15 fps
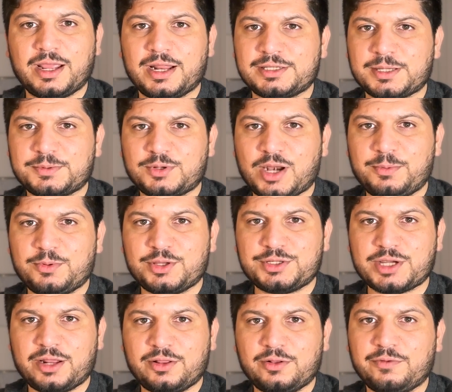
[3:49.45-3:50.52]
and subscribe to the
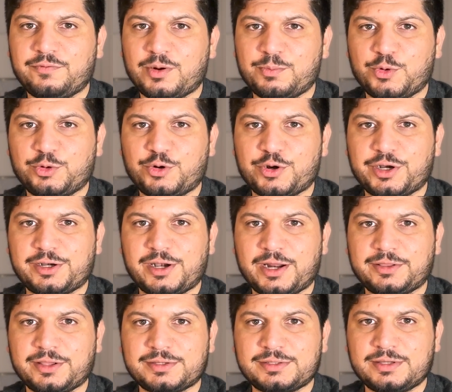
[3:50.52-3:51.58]
channel for more content like
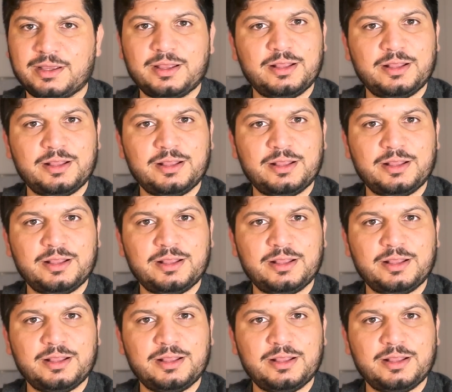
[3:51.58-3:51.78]
this.